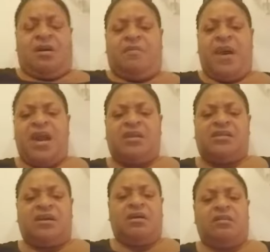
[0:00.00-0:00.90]
back is
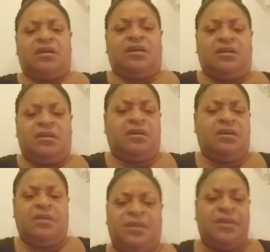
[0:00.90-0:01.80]
hurting, and
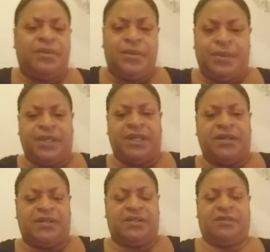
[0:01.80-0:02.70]
what
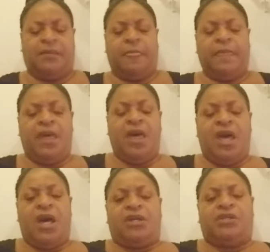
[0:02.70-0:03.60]
else?
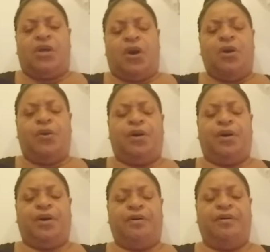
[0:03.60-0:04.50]
So,
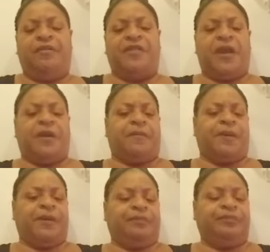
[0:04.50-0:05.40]

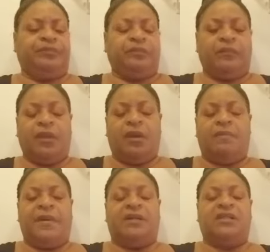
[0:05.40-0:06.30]
therapy.
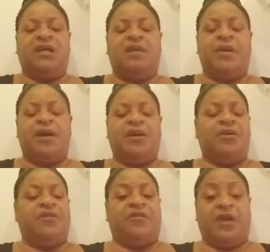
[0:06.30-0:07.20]
About time I go
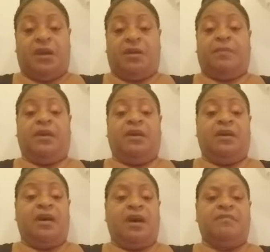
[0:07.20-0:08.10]
to therapy,
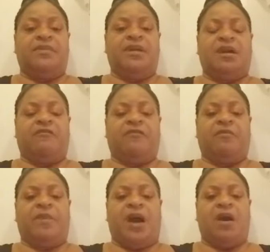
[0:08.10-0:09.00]
I'm there for
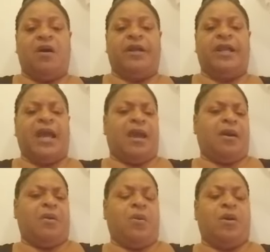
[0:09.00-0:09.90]
about an
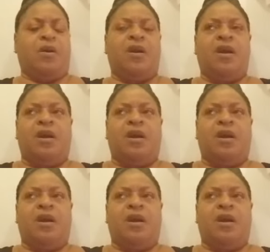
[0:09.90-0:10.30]
hour,